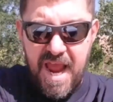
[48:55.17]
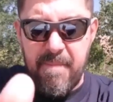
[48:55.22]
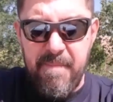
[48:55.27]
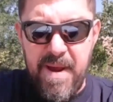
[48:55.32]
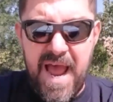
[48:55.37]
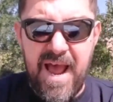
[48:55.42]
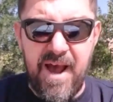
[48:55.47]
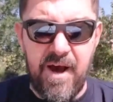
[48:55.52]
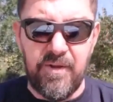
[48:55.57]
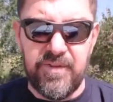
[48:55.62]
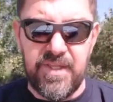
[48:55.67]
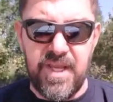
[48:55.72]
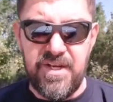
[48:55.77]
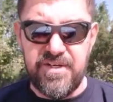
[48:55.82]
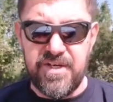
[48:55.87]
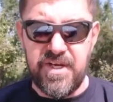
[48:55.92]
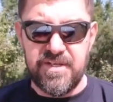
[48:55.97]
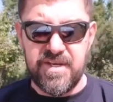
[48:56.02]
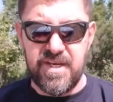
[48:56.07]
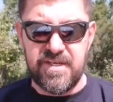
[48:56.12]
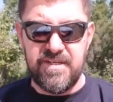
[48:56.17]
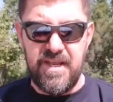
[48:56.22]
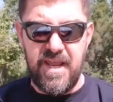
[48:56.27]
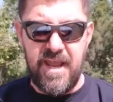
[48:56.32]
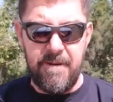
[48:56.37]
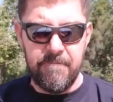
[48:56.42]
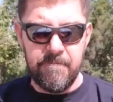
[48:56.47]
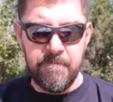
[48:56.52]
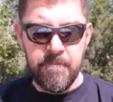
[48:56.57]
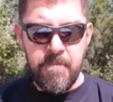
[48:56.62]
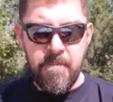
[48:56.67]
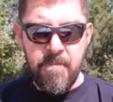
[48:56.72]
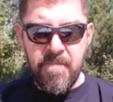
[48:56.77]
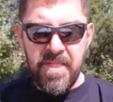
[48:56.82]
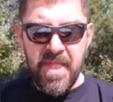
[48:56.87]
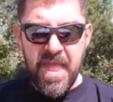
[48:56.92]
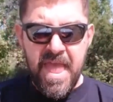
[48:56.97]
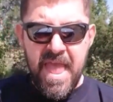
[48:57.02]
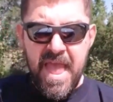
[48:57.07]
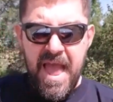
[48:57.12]
out in Jesus' name.
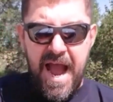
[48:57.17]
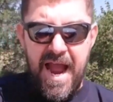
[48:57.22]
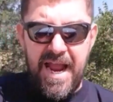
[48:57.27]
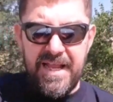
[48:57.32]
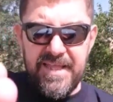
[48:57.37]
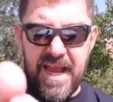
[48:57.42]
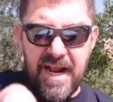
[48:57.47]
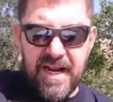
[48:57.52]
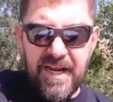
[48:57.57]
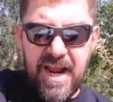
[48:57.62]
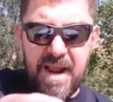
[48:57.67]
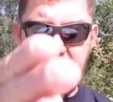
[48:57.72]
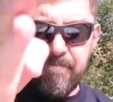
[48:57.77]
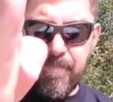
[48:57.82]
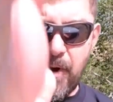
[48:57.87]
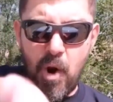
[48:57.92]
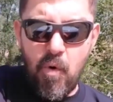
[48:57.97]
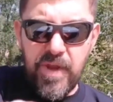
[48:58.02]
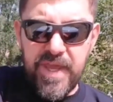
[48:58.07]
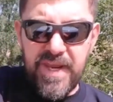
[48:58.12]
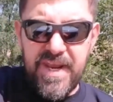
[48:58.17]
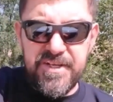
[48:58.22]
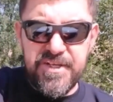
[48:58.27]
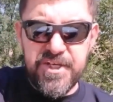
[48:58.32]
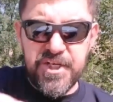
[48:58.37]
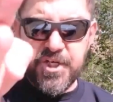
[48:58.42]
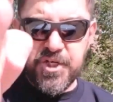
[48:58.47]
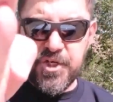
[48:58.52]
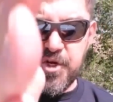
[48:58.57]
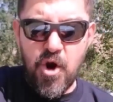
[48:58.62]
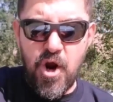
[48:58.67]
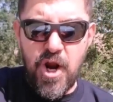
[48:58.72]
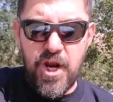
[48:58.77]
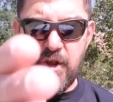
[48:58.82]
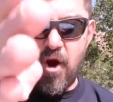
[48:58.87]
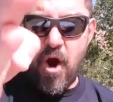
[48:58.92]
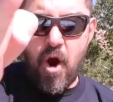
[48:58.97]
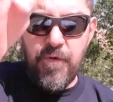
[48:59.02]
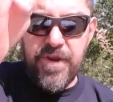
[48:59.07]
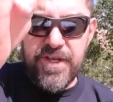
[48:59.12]
I declare broken and destroyed
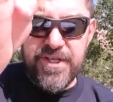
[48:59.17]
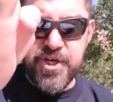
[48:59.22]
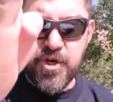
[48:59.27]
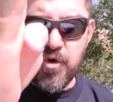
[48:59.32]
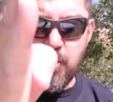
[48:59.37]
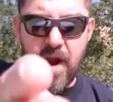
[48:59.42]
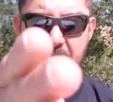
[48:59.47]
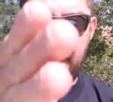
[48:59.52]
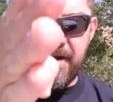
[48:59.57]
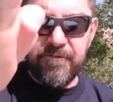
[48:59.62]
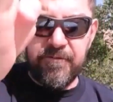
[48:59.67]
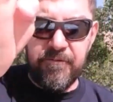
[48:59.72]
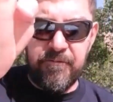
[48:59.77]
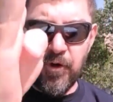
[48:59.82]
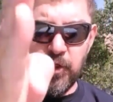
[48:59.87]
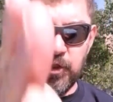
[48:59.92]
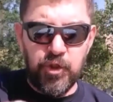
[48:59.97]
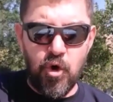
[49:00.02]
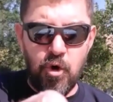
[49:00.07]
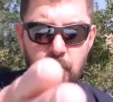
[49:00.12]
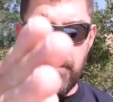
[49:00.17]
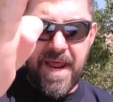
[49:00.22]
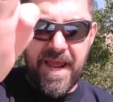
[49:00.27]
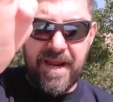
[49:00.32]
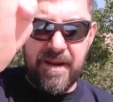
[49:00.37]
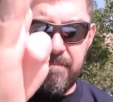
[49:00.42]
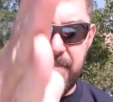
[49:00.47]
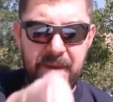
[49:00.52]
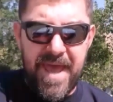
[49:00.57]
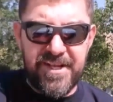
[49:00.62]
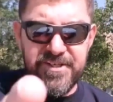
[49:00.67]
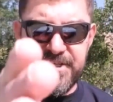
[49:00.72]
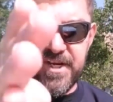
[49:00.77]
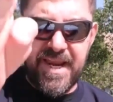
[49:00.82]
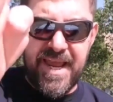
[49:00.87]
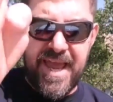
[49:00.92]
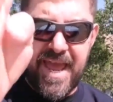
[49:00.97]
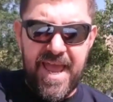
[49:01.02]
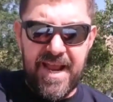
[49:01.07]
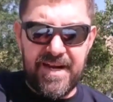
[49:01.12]
all witchcraft, voodoo, black magic,
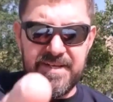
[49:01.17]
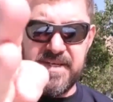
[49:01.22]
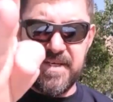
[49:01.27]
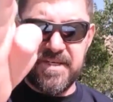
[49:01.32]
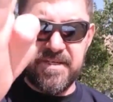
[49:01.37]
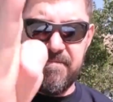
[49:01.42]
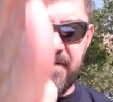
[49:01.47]
hexes,